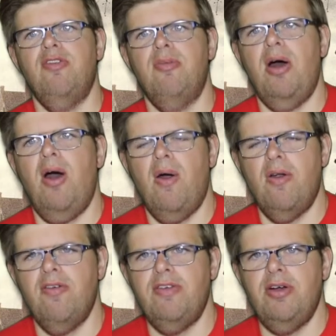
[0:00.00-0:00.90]
from a
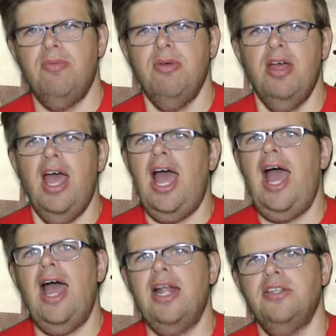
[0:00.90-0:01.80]
horror film
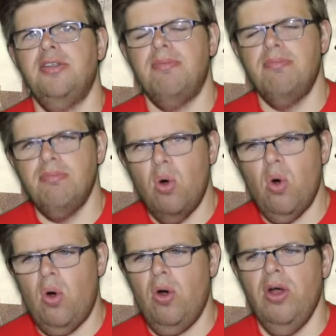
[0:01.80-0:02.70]
and
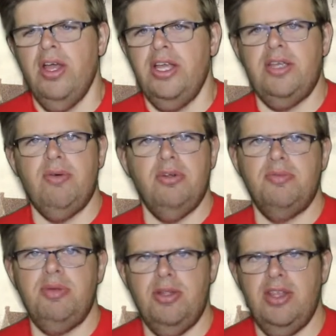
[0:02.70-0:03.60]
more. You want
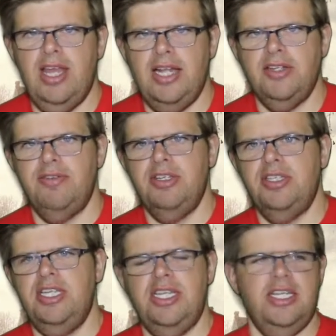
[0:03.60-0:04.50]
to be on the edge of your
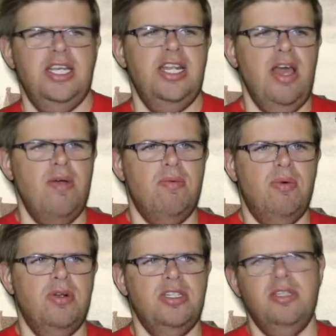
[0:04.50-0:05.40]
seat. You don't
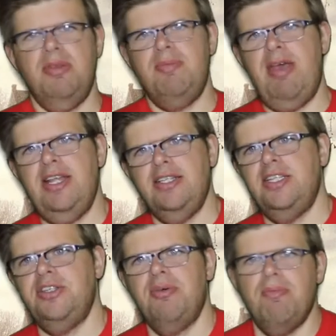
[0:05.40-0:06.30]
want to be made to
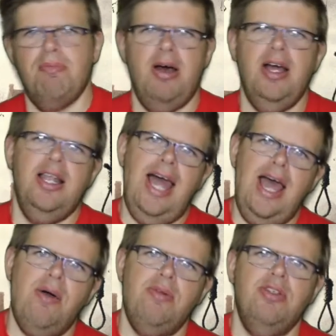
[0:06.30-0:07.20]
jump by
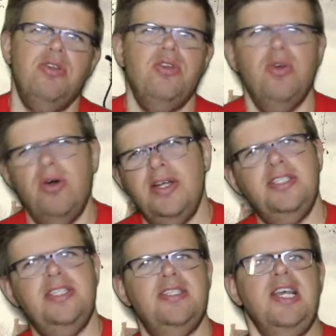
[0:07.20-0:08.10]
loud
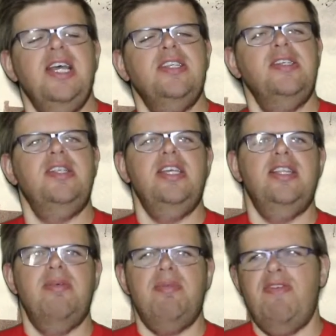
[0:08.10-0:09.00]
noises. Something
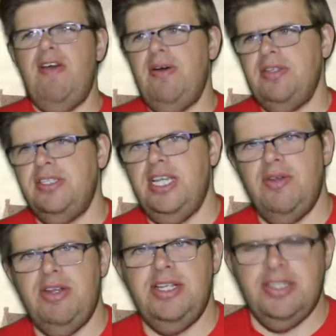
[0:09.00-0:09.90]
that befell the
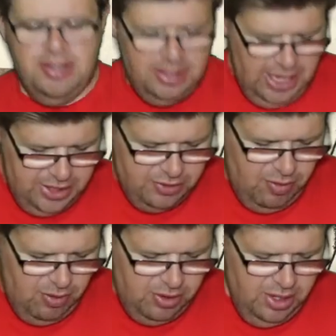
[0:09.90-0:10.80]
series later
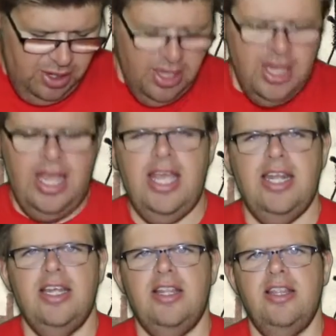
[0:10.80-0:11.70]
on
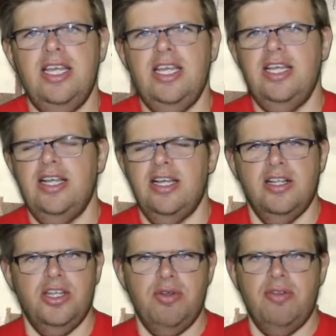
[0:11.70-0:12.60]
in the
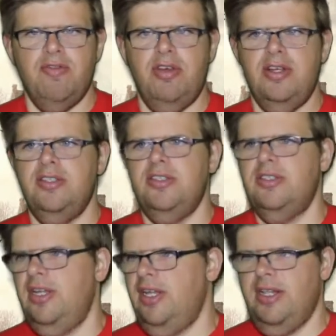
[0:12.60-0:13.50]

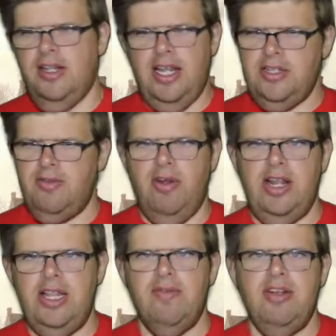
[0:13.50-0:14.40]
universe and later on
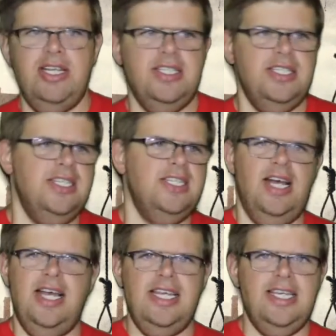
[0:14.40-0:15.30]
in the releases,
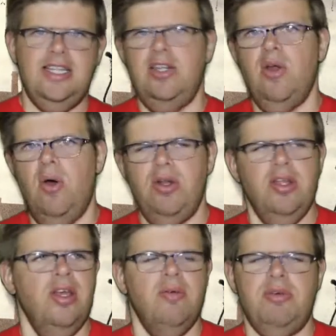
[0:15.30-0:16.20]
i.e. The Nun,
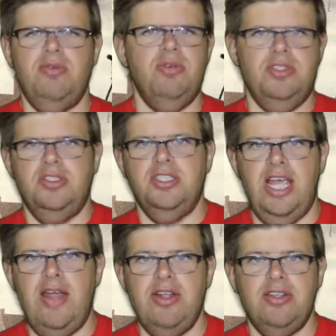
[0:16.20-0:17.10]
which wasn't
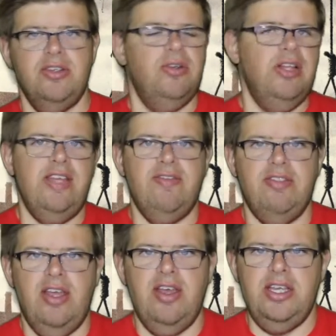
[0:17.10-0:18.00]
scary at all,
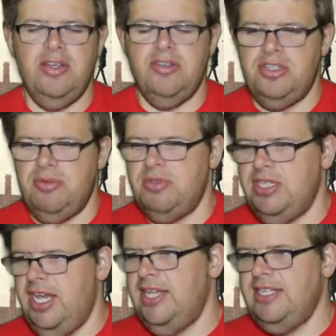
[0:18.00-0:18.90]
even though it used jump
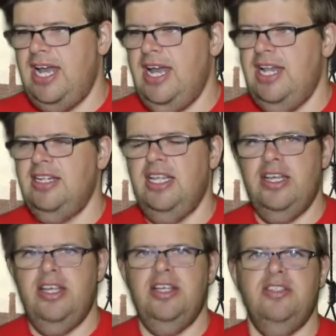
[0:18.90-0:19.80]
scares, and The
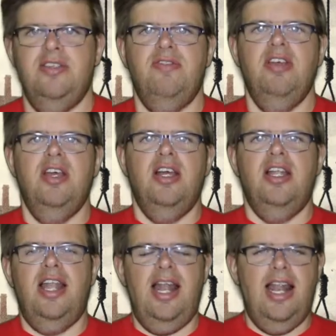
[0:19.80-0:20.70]
Curse of
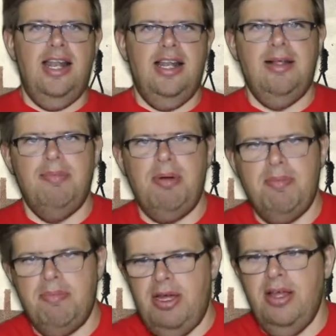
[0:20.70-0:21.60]
La La La
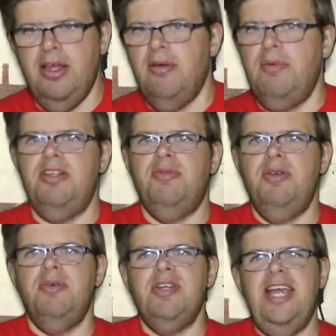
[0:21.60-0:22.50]
Bomba, which
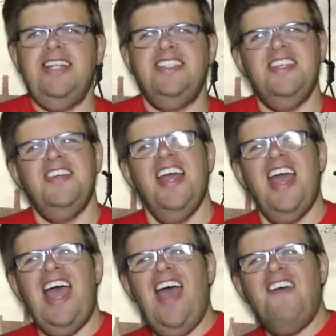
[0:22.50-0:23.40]
we will get to
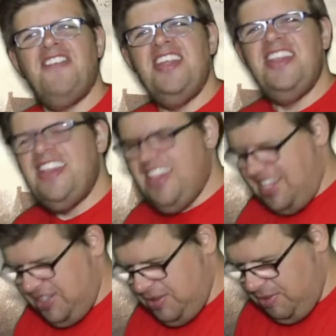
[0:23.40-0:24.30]
after
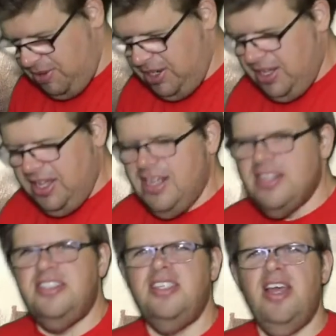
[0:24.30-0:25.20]
this one.
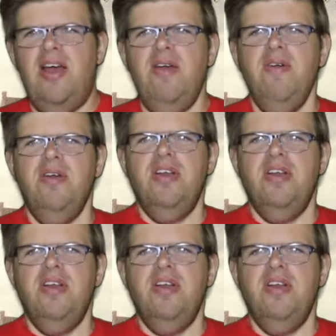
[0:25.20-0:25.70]
So,